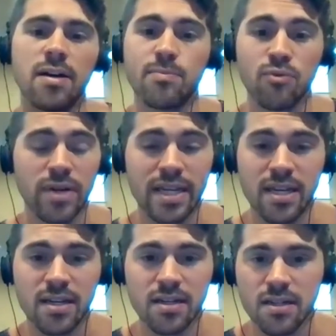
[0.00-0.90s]

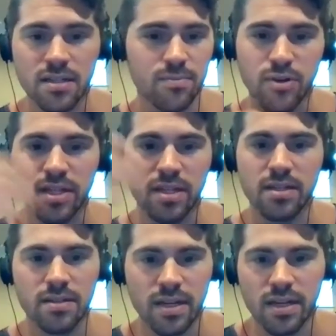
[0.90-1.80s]
breathing, because breathing
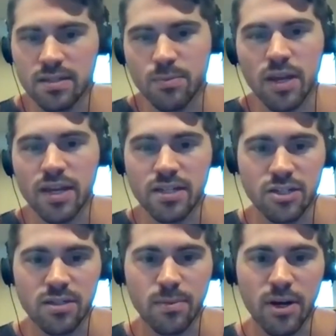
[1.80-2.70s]
has a play in
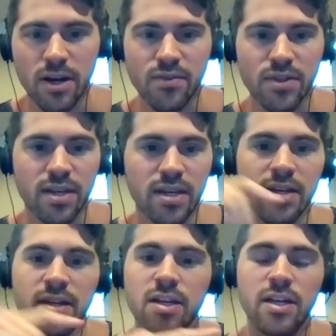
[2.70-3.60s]
just about everything,
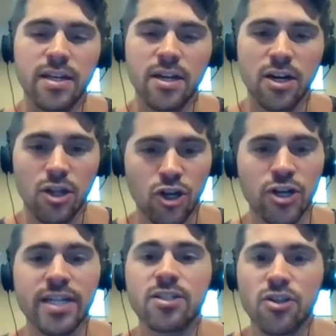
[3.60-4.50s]

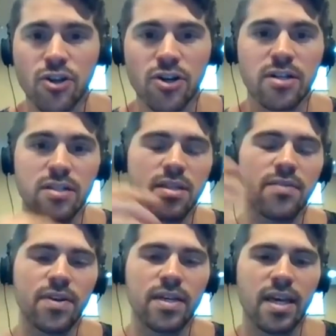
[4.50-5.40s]
learning to learn,
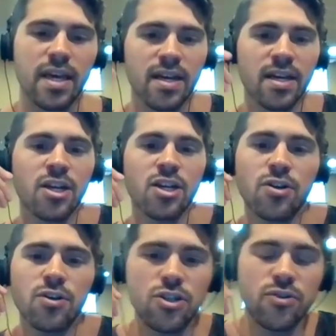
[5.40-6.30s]
stuff like that.
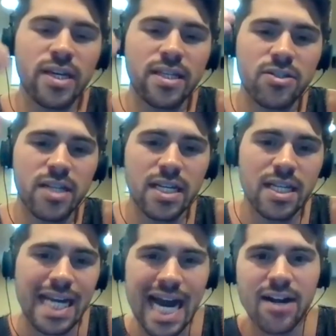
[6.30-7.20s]
Do you think there's any
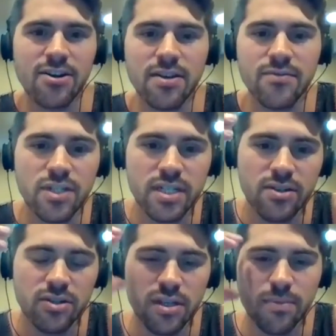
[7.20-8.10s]
like higher leverage
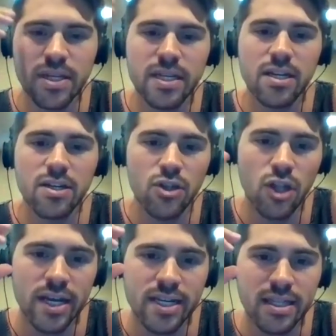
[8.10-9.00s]
skills, something
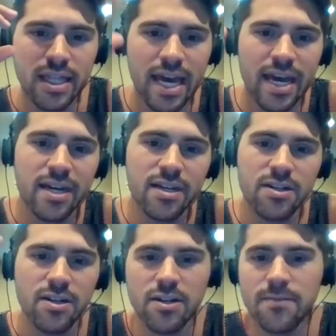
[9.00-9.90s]
like that?
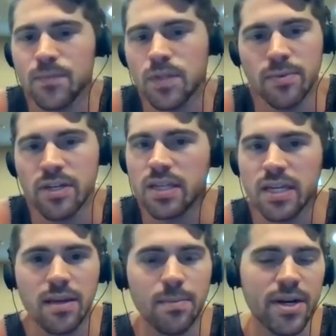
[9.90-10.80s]
Could be a
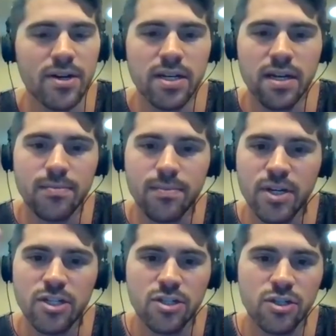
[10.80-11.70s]
thinking paradigm,
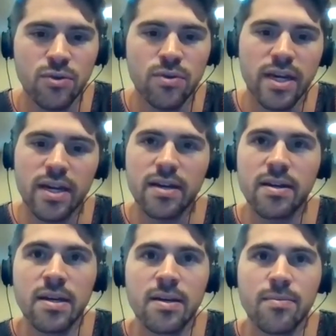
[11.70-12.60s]
but it's a tool that
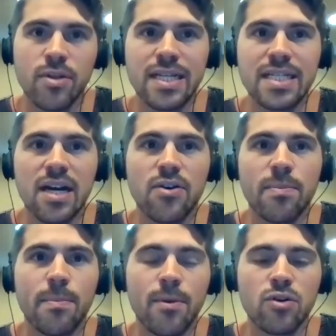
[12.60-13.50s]
plays out
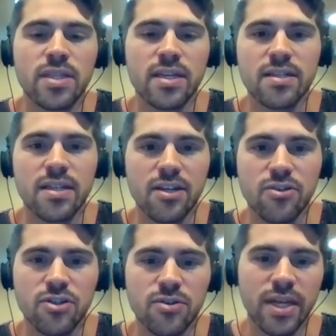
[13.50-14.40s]
in most things that
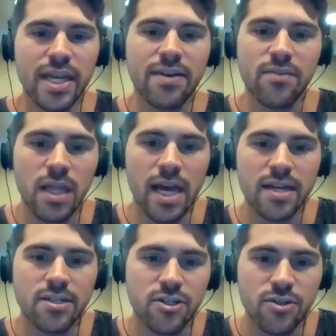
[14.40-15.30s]
you do that have
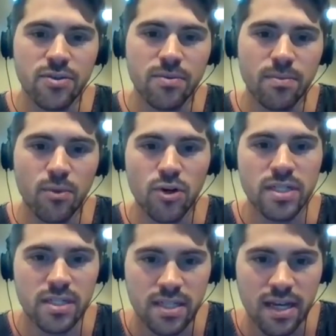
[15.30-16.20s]
led to more
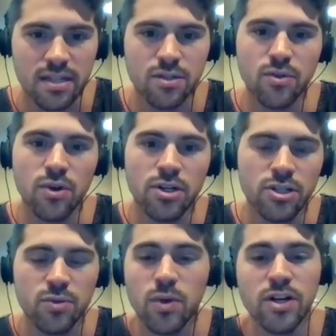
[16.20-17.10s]
success or
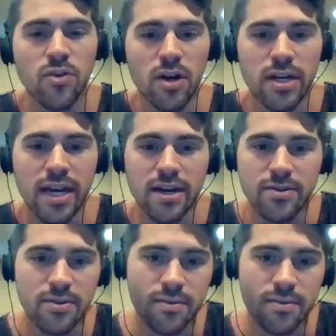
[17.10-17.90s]
just where you are now.